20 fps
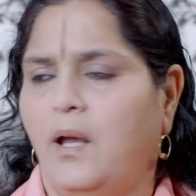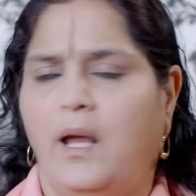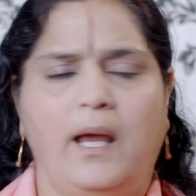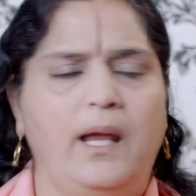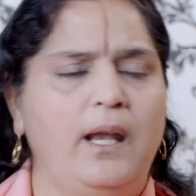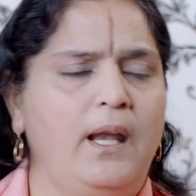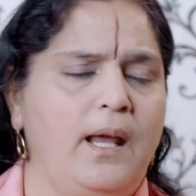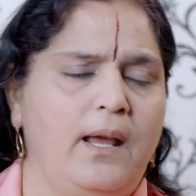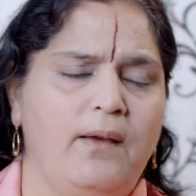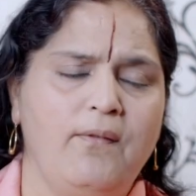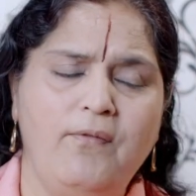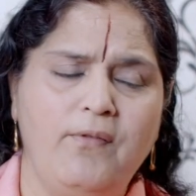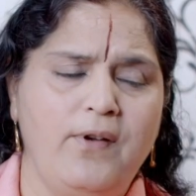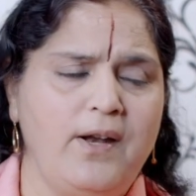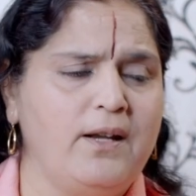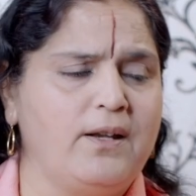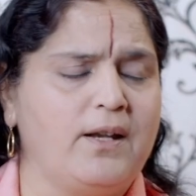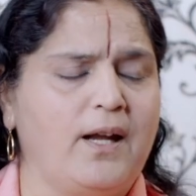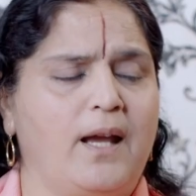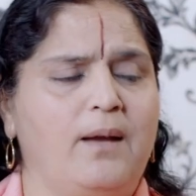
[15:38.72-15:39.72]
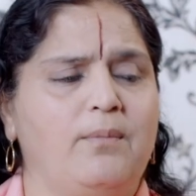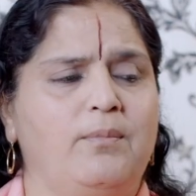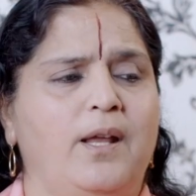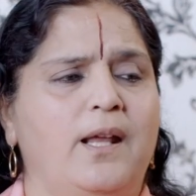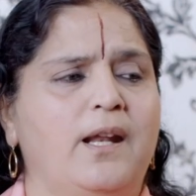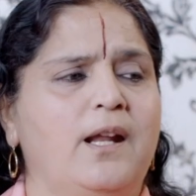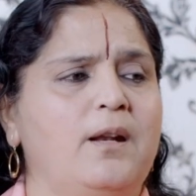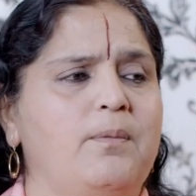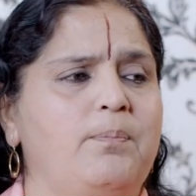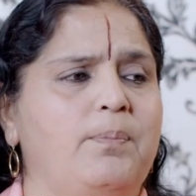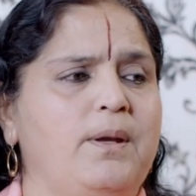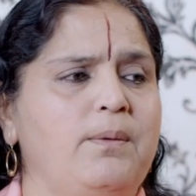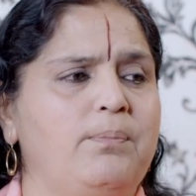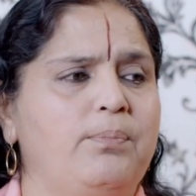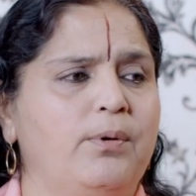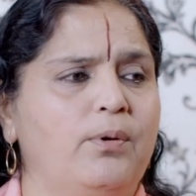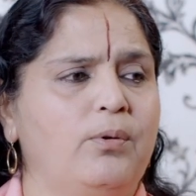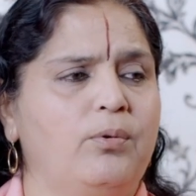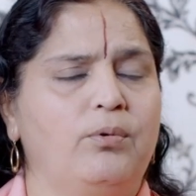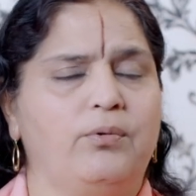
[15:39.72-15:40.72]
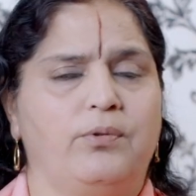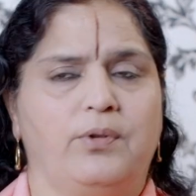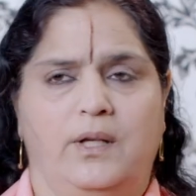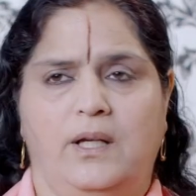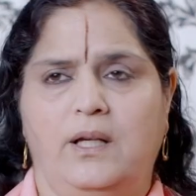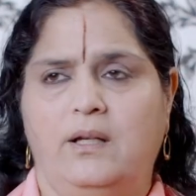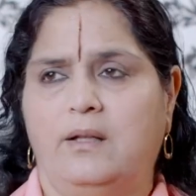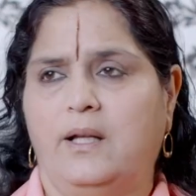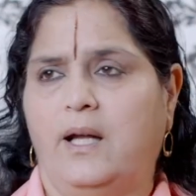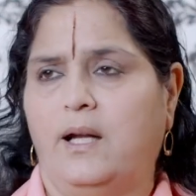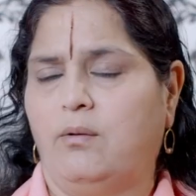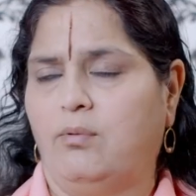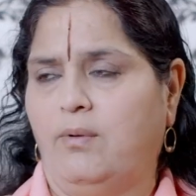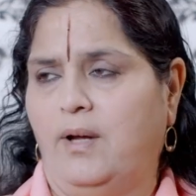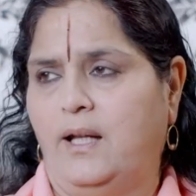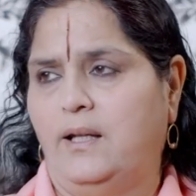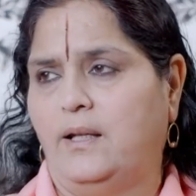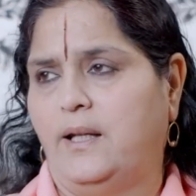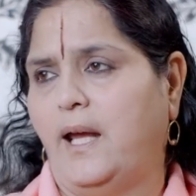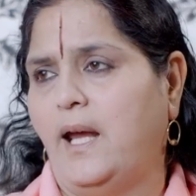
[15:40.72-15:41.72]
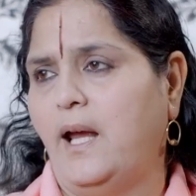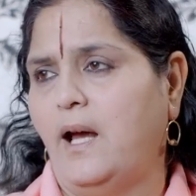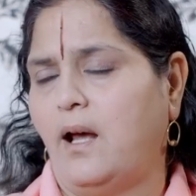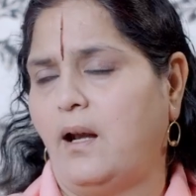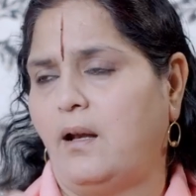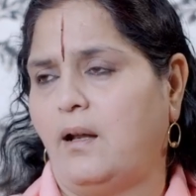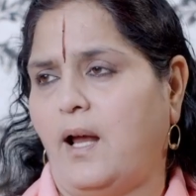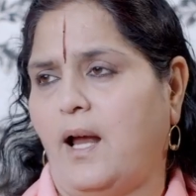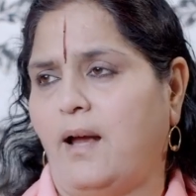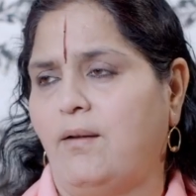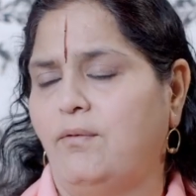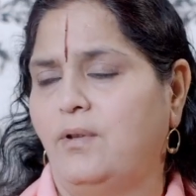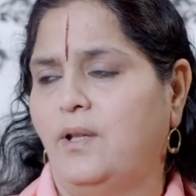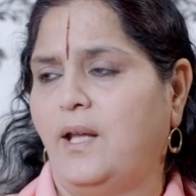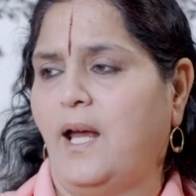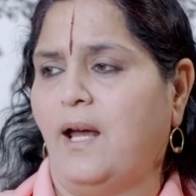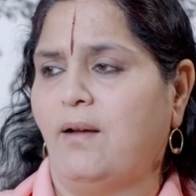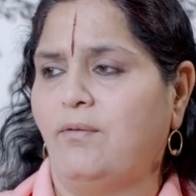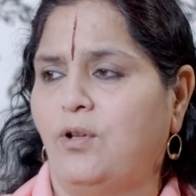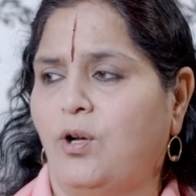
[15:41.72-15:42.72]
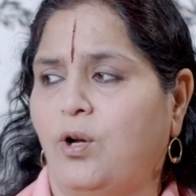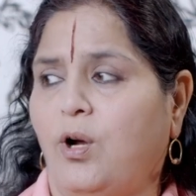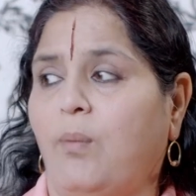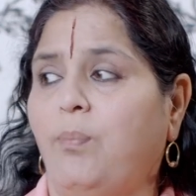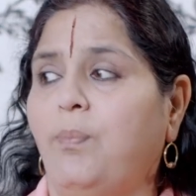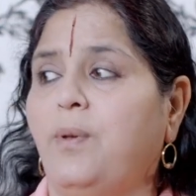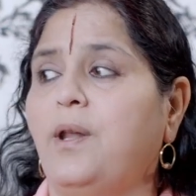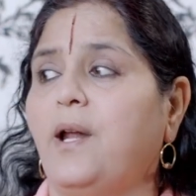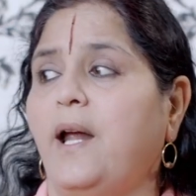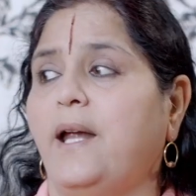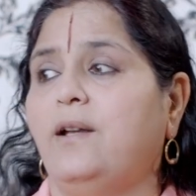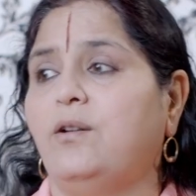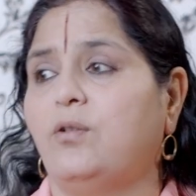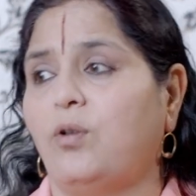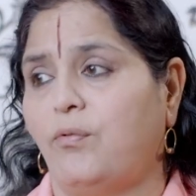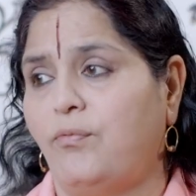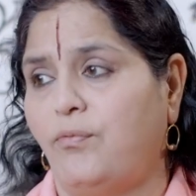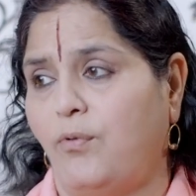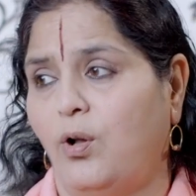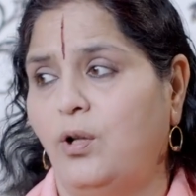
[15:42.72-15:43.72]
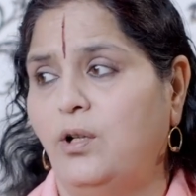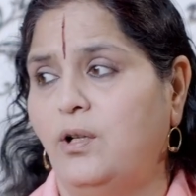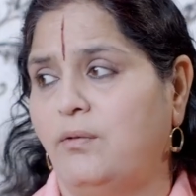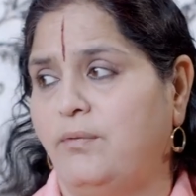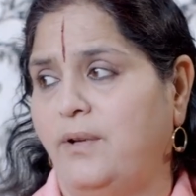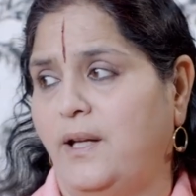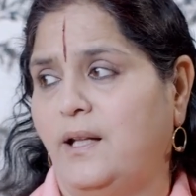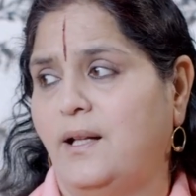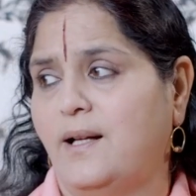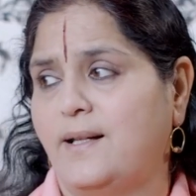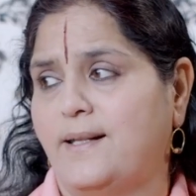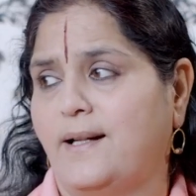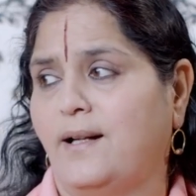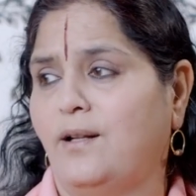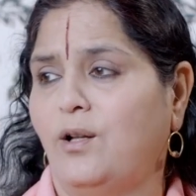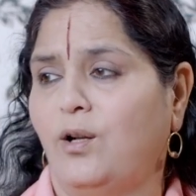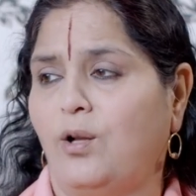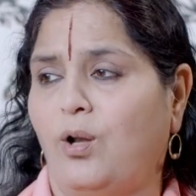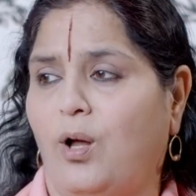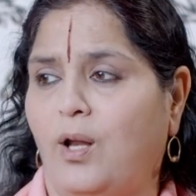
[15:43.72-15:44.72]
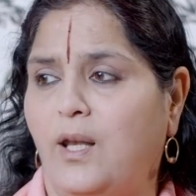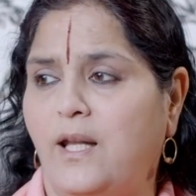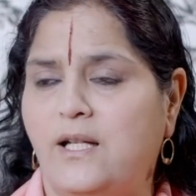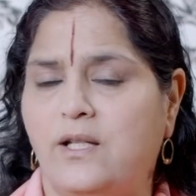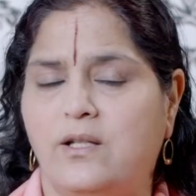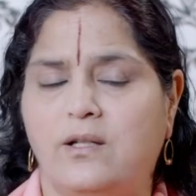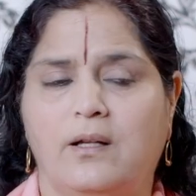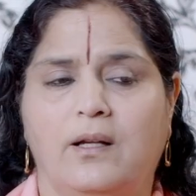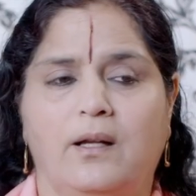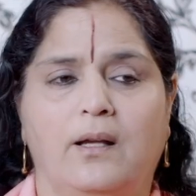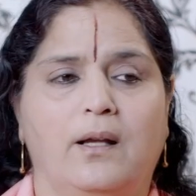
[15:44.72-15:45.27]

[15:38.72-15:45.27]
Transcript: In every time, there are people who think that, well, they have the copyright of all the Vedas and the knowledge.